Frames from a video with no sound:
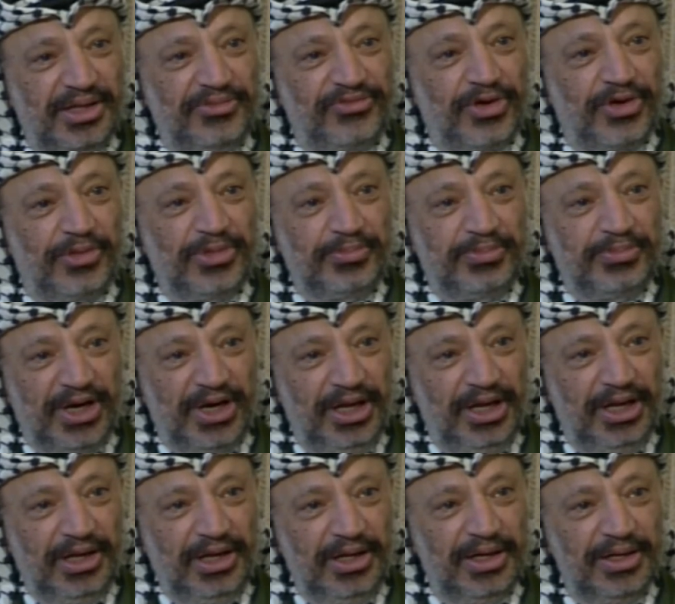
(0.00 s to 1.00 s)
from the
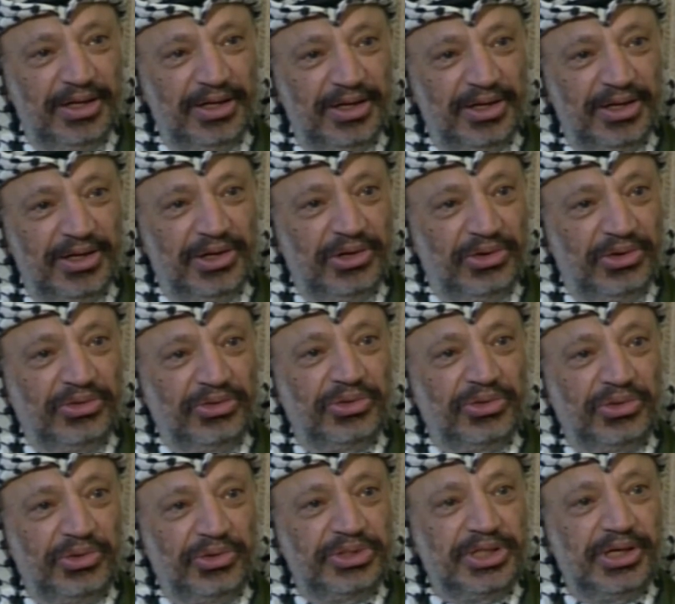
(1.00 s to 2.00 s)
beginning not to
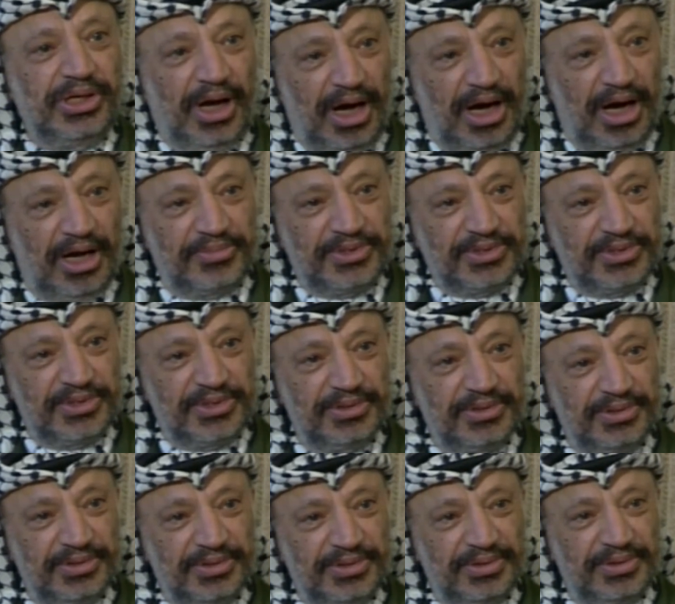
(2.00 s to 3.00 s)
using arms
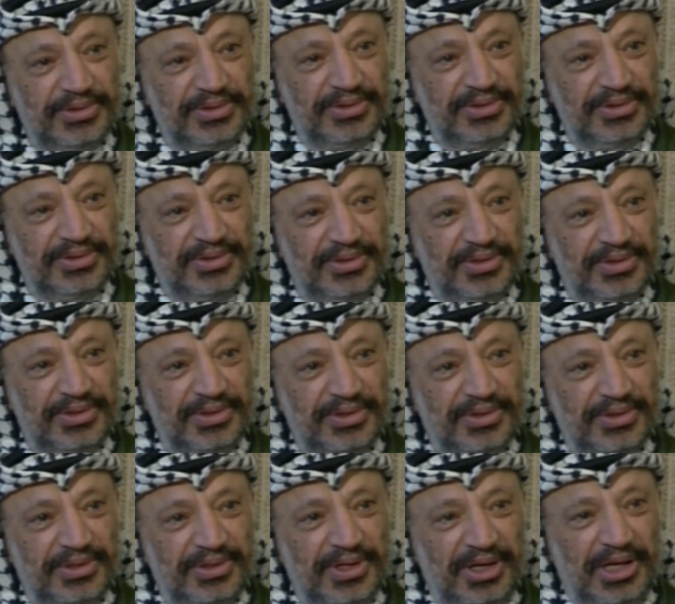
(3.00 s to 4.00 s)

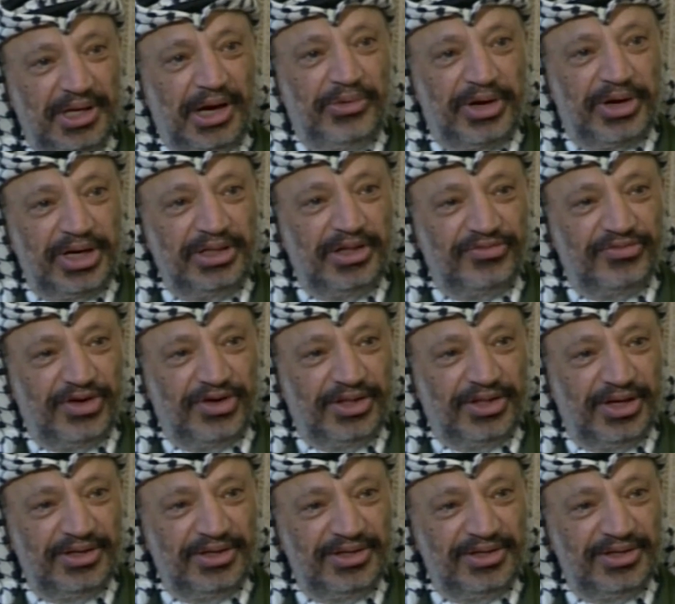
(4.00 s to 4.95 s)
in our intifada.